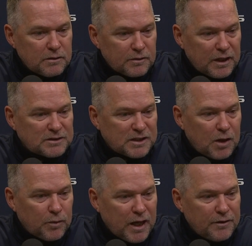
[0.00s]
the last
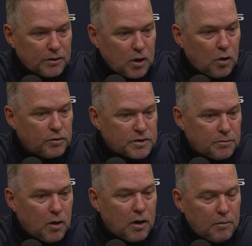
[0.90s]
time we had Nikola,
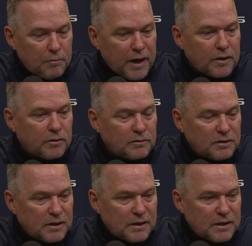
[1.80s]
Jamal, Michael,